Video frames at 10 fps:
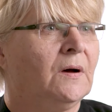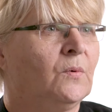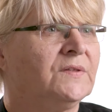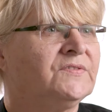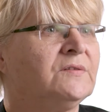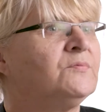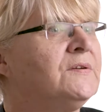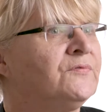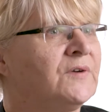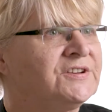What's the
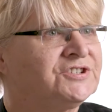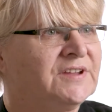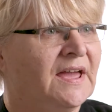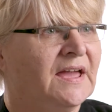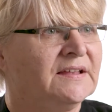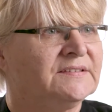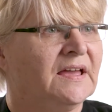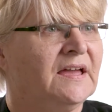refresh date?